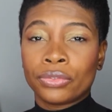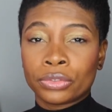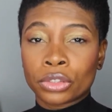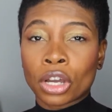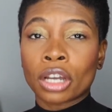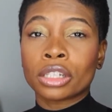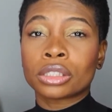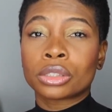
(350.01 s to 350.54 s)

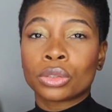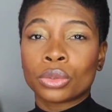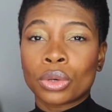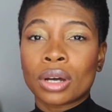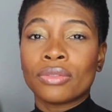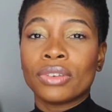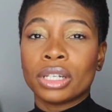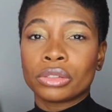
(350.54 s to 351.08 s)
start to
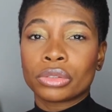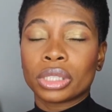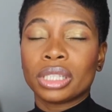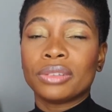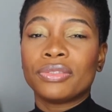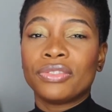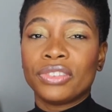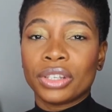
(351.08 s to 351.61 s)
eventually
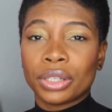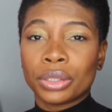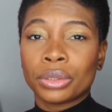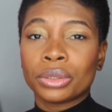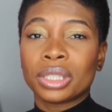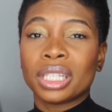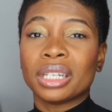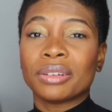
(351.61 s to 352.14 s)

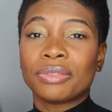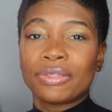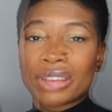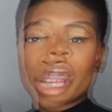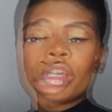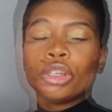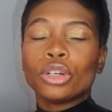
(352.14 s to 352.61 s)
feel the effect.